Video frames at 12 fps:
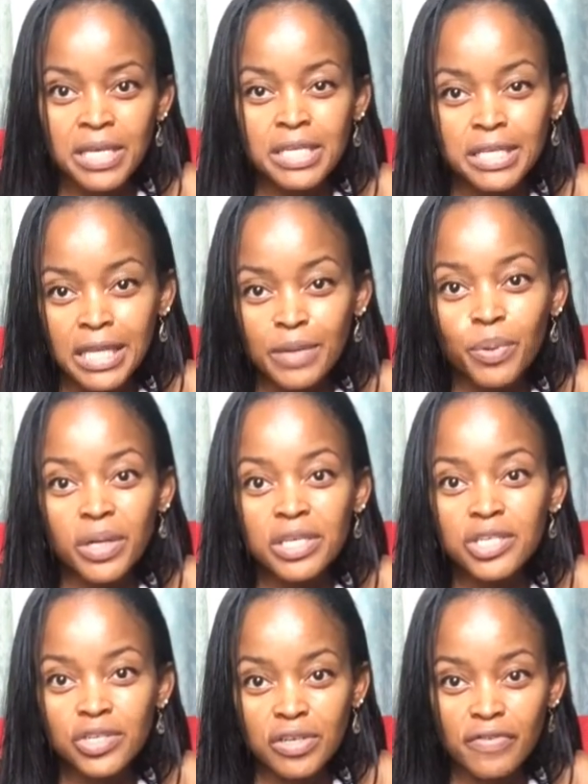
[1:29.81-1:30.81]
Sleep on a
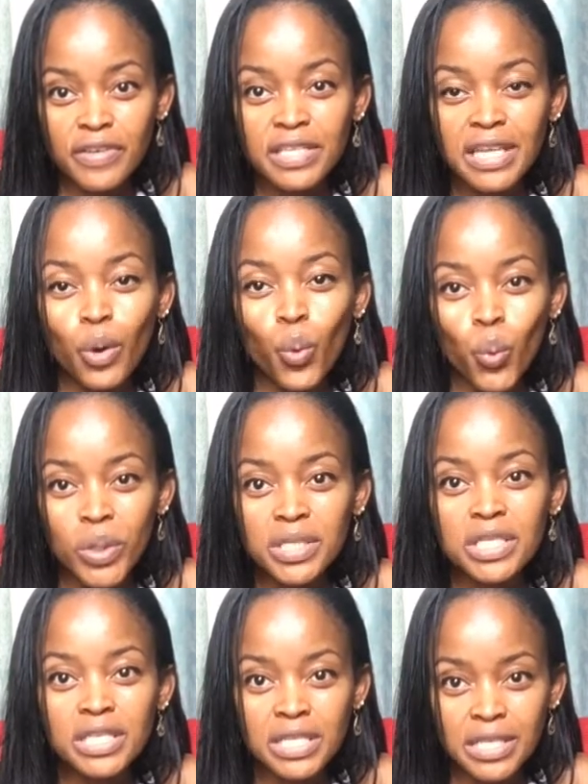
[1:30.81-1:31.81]
surface that
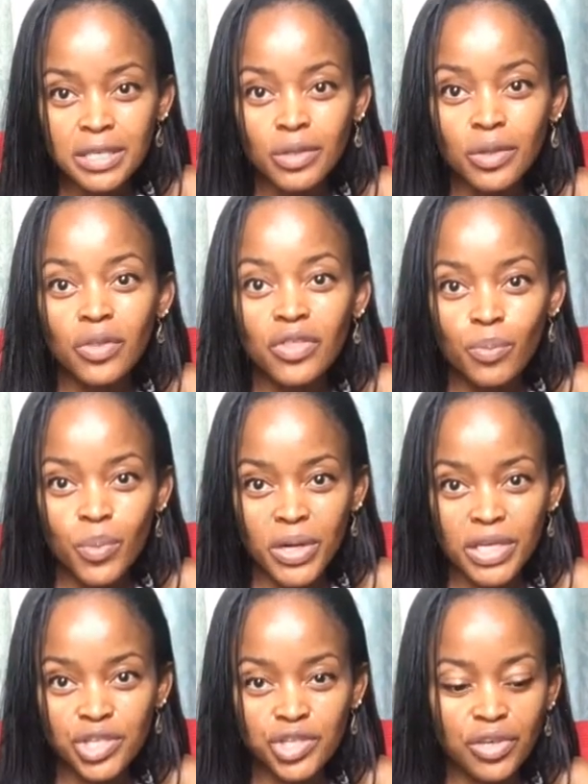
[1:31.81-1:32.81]
won't steal the
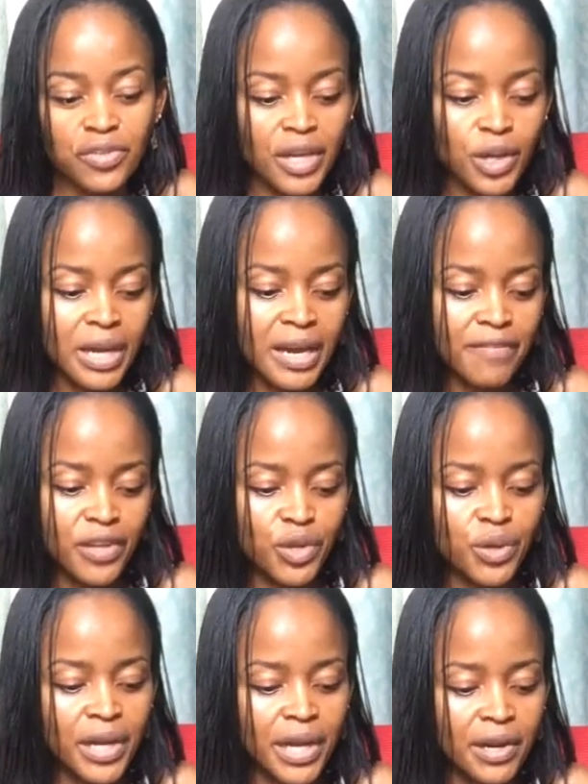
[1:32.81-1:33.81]
moisture that you have in
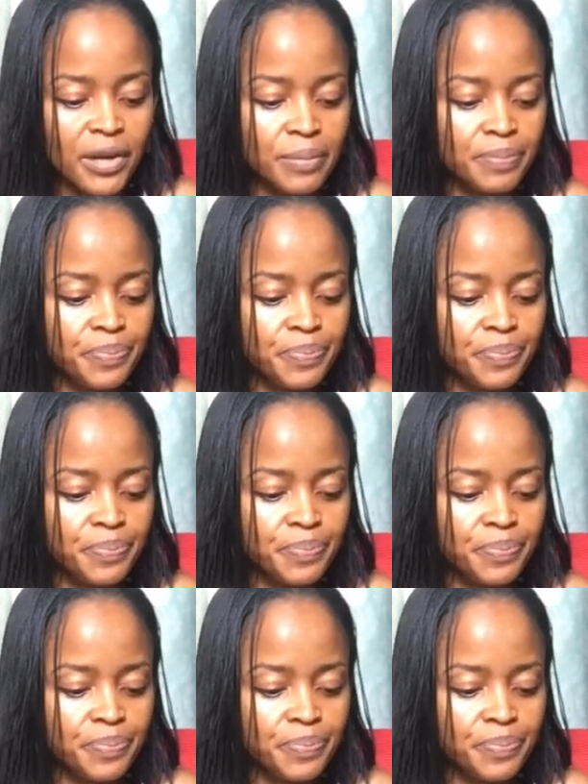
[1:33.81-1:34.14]
your hair.